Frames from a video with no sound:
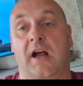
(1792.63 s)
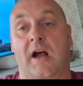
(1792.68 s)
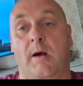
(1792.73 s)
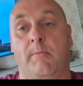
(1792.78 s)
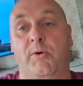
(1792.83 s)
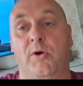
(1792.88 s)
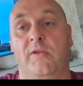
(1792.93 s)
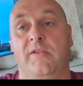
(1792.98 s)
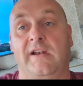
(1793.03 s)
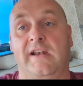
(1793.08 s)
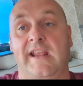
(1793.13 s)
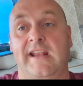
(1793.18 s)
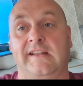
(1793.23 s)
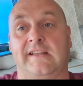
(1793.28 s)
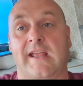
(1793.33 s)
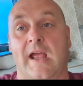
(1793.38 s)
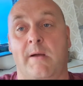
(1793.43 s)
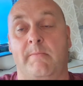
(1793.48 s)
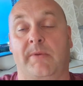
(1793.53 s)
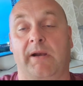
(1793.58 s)
I'll put the link
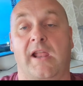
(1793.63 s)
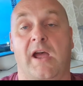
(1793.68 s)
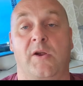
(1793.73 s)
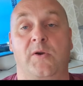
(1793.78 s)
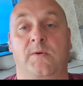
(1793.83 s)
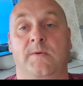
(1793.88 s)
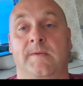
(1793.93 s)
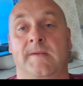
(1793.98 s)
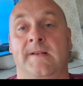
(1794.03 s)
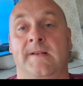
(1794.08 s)
down below.